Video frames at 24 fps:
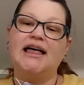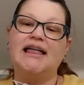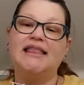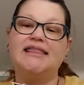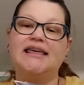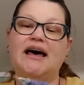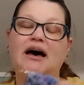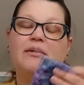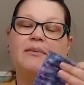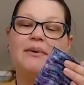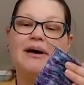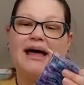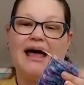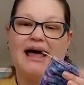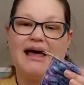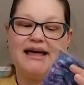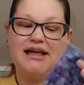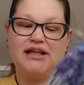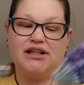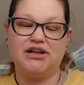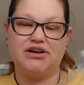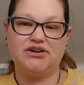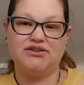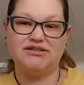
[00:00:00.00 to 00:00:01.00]
That way I
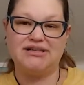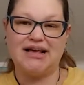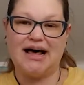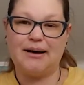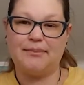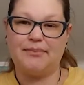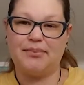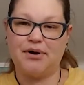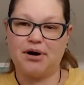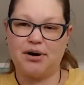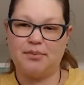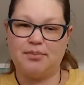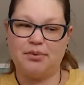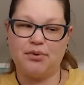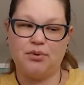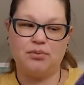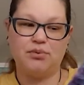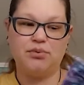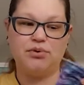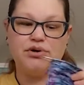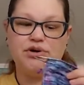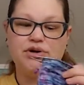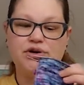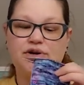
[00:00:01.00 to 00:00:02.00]
can use that purple
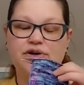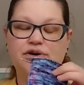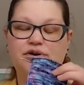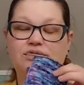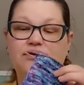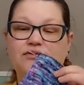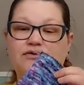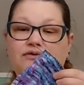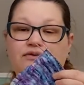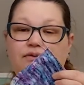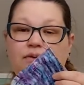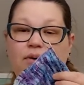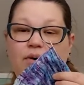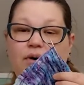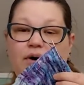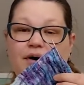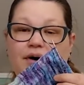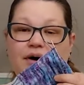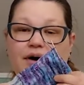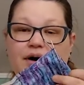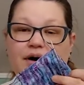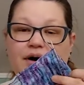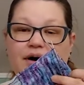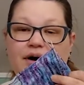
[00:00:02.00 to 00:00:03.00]
wool
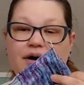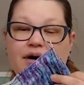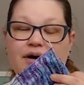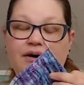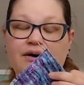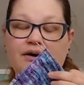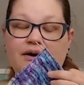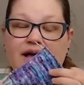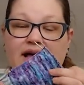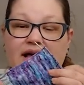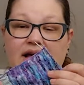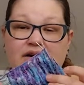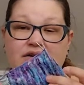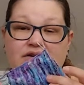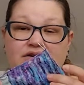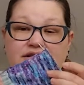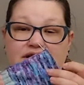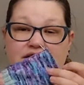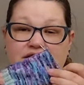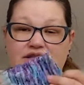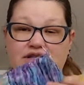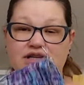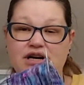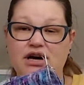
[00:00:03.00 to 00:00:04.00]
for heels
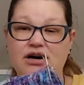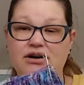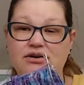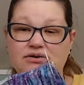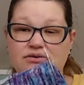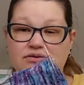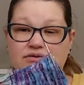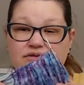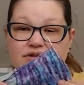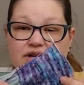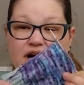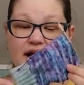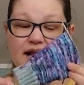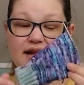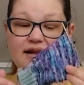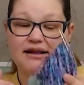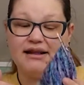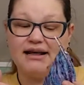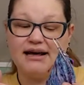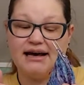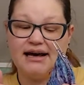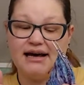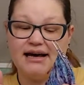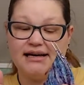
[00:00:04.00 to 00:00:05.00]
and toes on
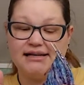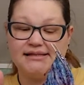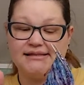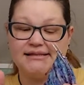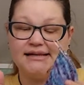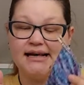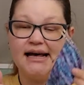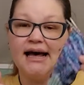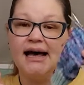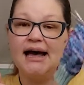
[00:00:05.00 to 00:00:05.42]
this,